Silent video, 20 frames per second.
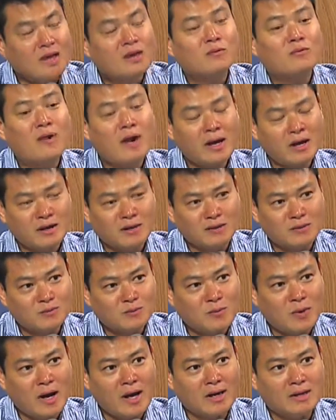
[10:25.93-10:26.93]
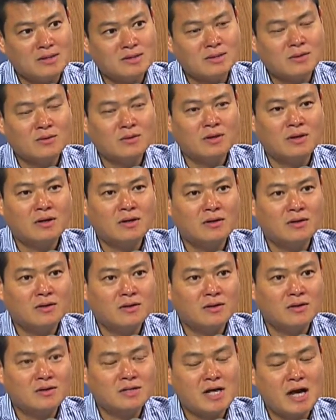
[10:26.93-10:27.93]
Right. So
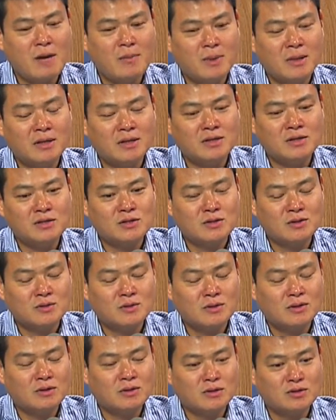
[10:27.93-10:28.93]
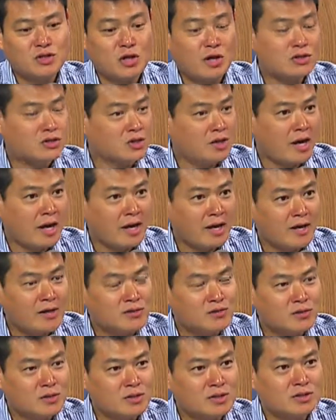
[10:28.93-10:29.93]
they're tapping into, they're charging high
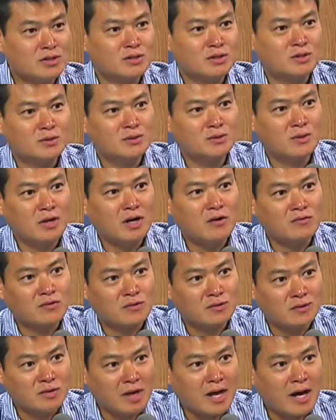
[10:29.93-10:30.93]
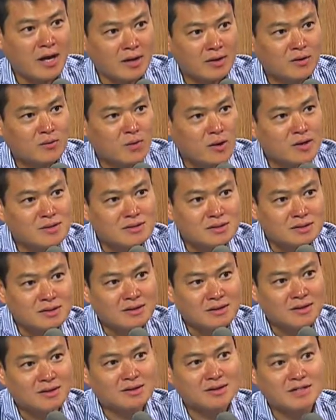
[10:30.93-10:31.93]
interest to cover the higher risk
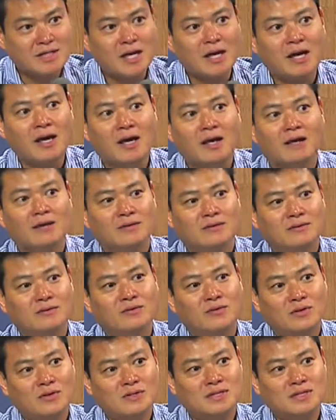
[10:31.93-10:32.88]
they're taking for these